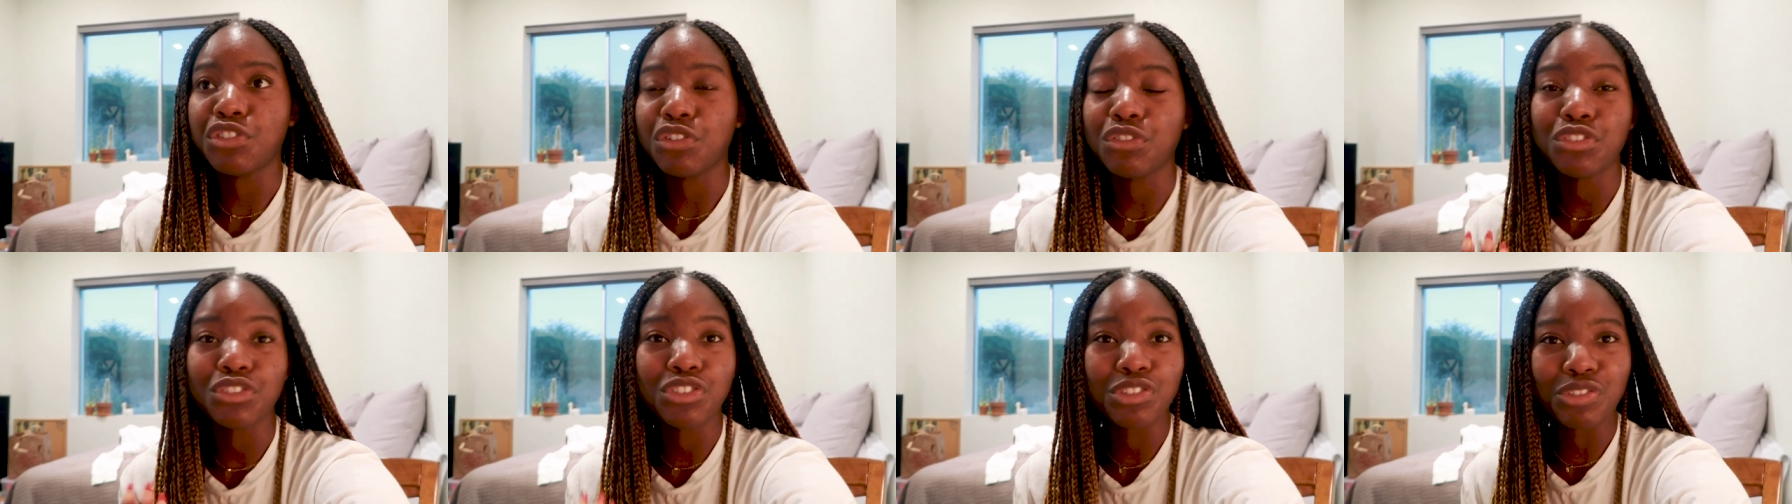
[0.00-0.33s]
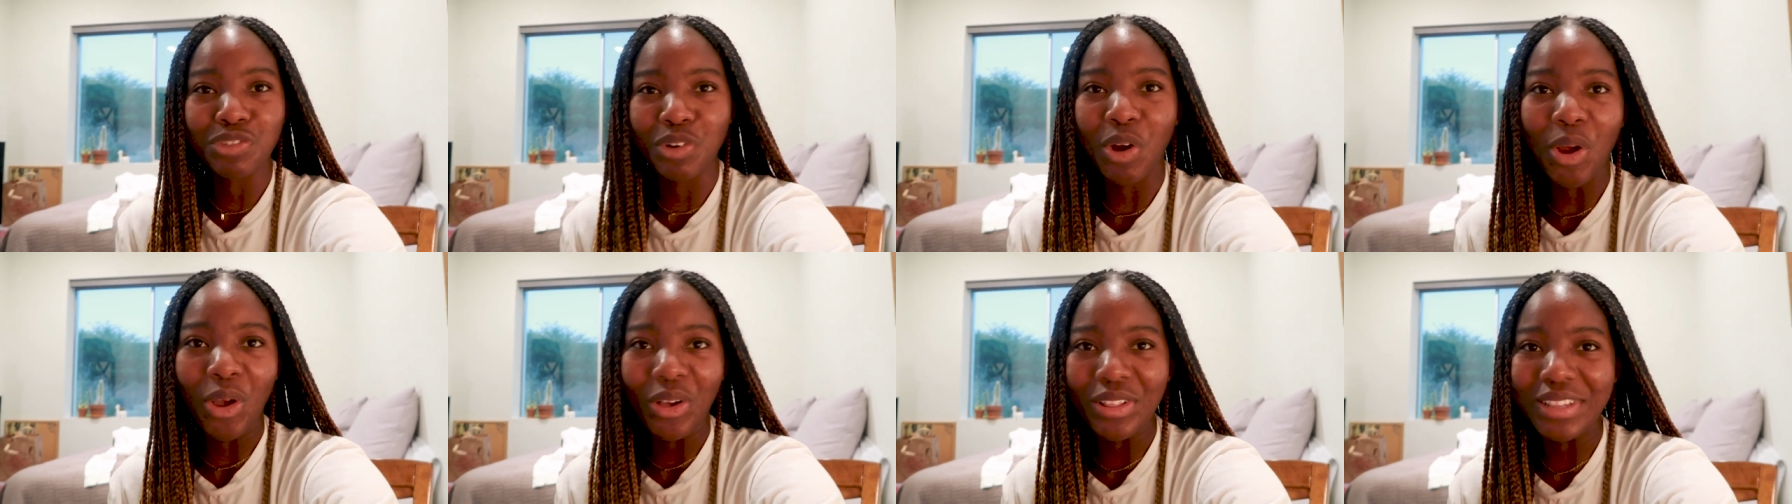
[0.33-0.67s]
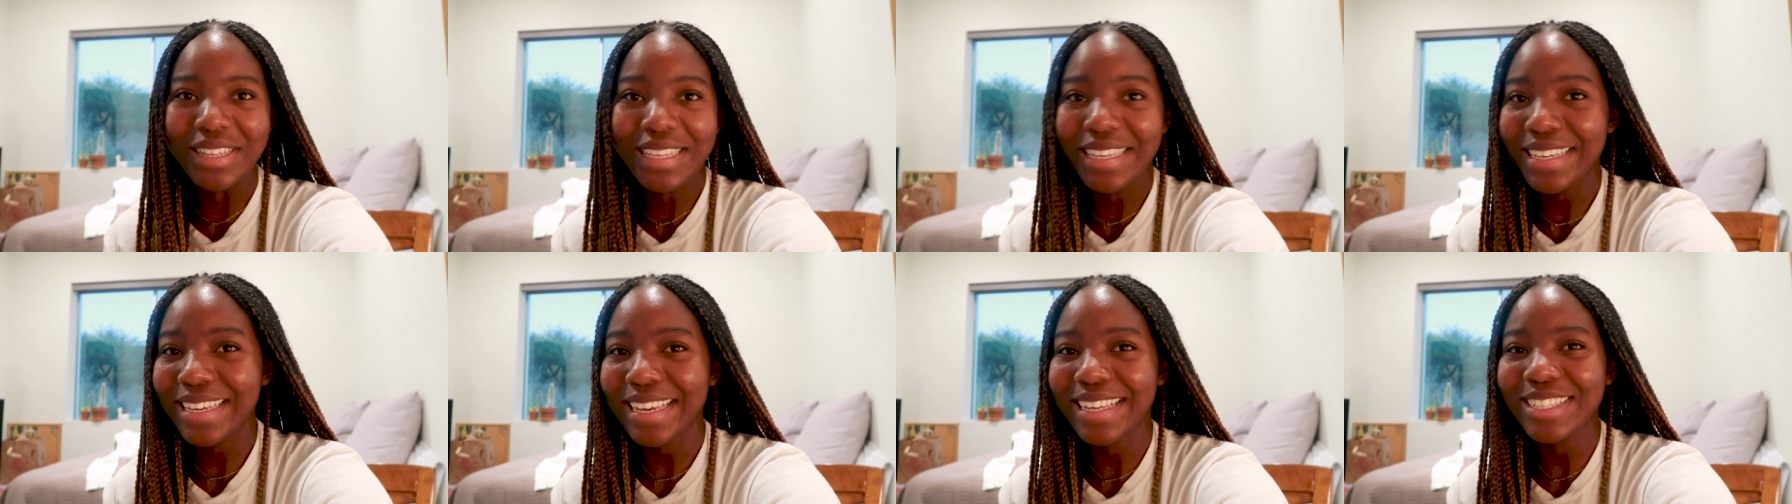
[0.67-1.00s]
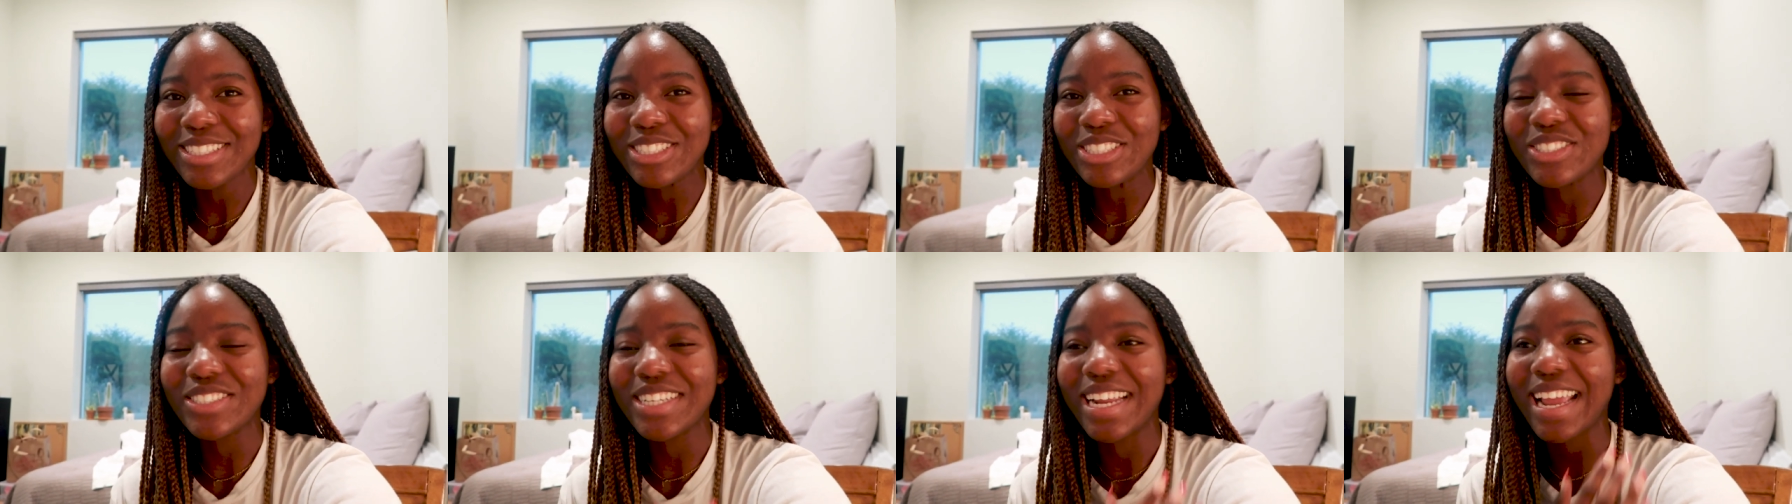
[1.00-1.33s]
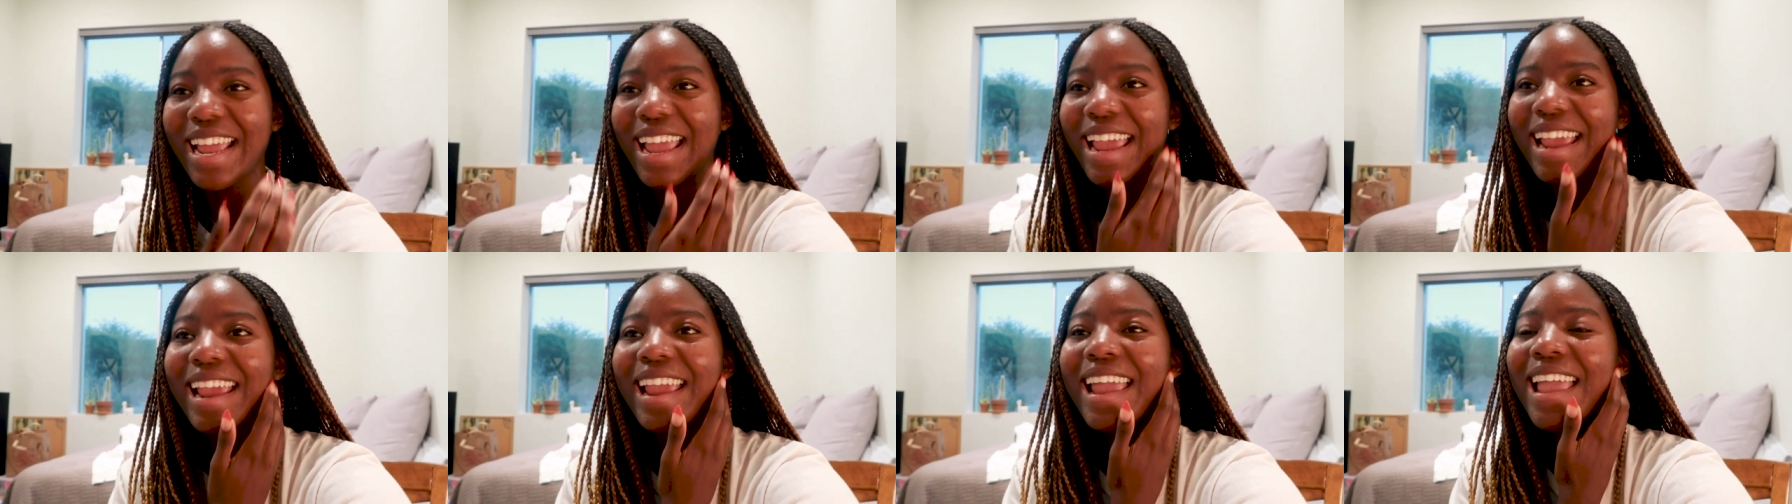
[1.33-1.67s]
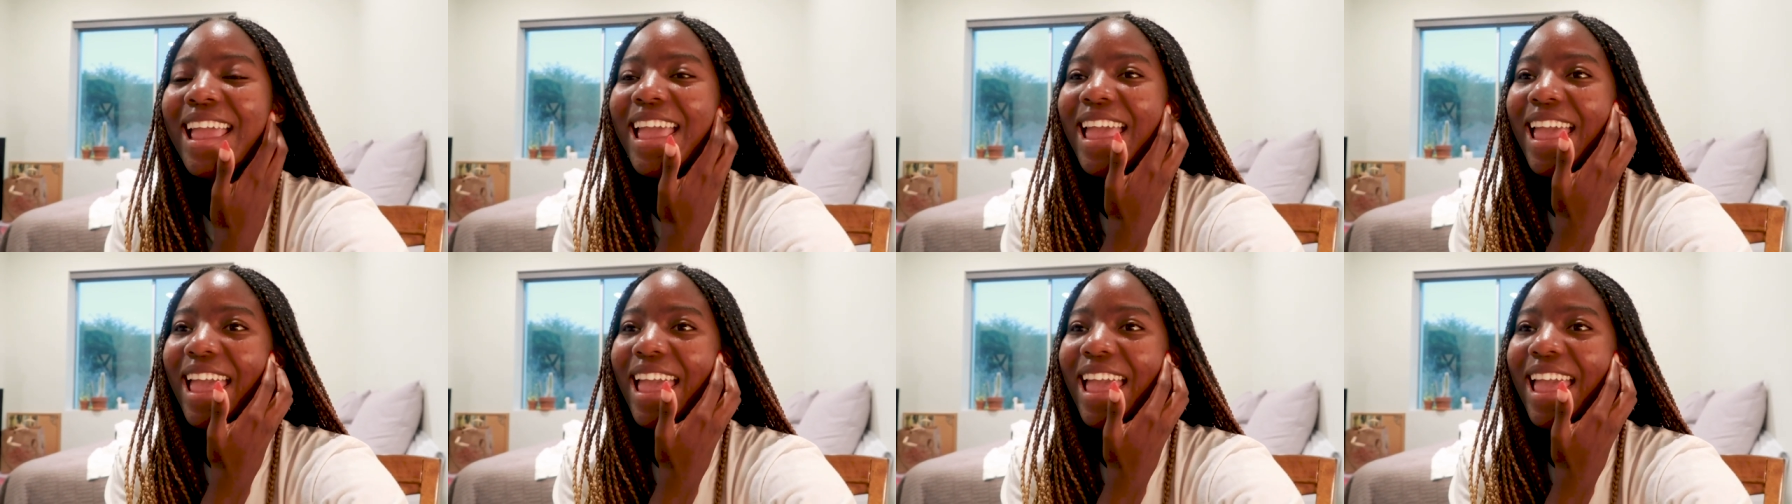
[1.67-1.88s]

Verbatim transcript: so strongly yesterday